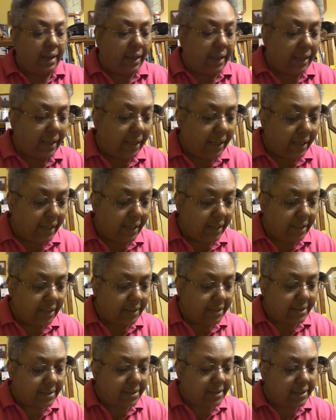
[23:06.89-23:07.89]
And
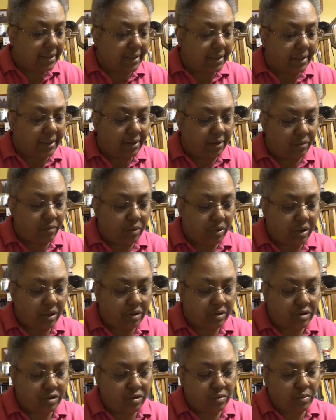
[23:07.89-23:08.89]
let's see, what
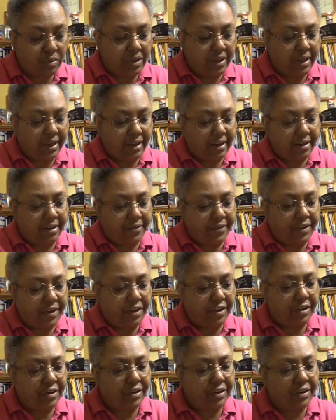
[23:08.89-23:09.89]
else do we have
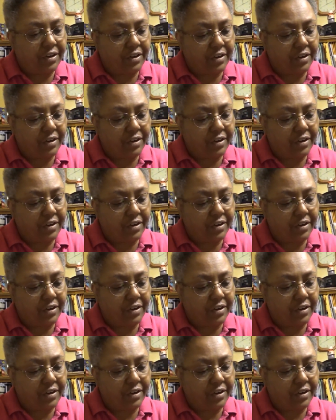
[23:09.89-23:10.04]
here?